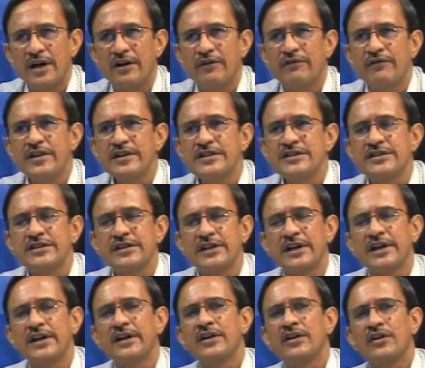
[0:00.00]
which
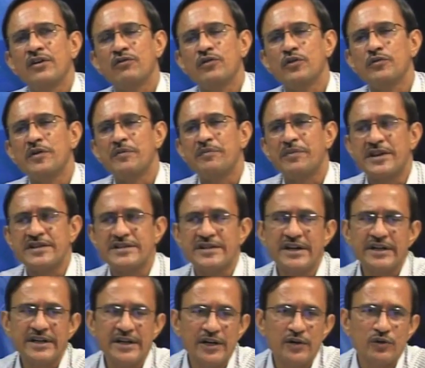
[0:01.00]
would be
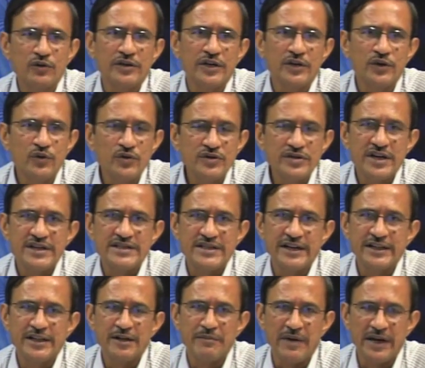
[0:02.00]
presented to the users
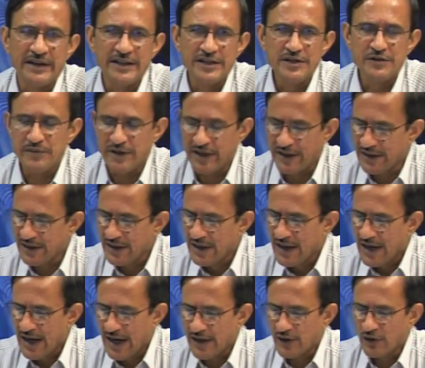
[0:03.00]
and the management, and